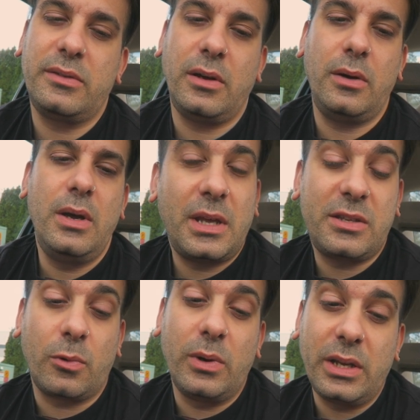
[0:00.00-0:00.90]
So
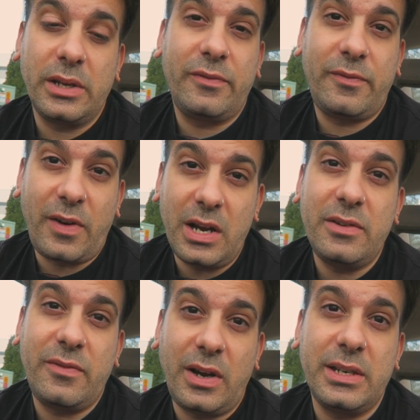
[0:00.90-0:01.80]
it's a really
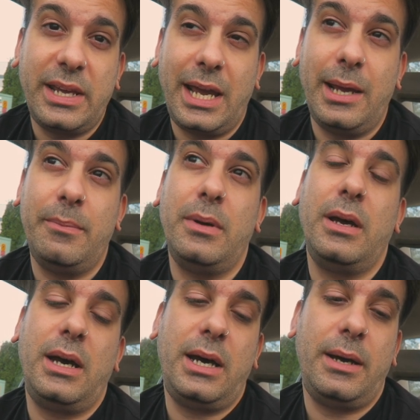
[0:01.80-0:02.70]
fun game,
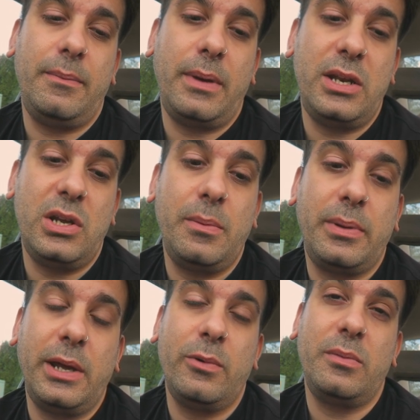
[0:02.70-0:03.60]
and you can
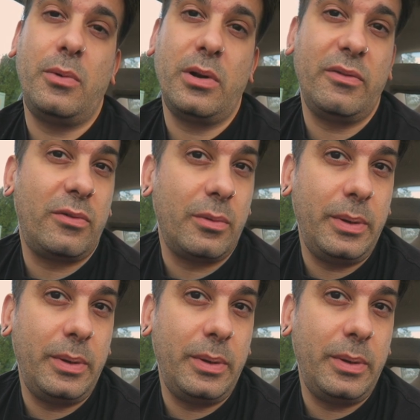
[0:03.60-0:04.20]
play with more than four